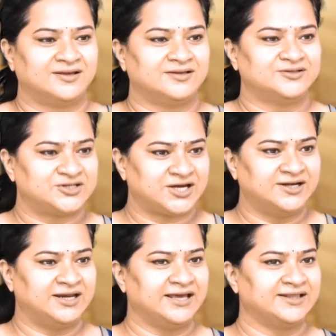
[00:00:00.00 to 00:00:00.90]
Just
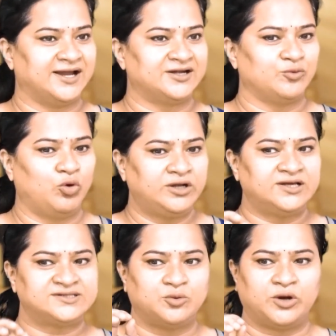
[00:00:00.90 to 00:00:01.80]
underline that. What does
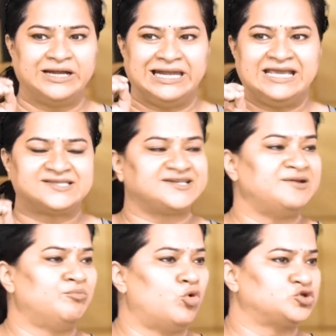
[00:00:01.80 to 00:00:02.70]
the word least and
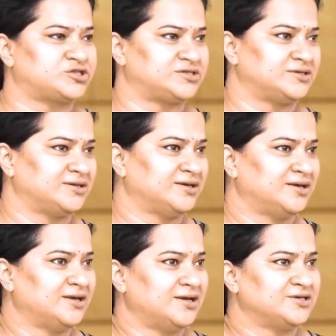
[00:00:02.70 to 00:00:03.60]
most
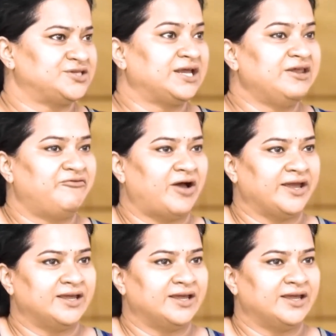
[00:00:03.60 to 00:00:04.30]
signify?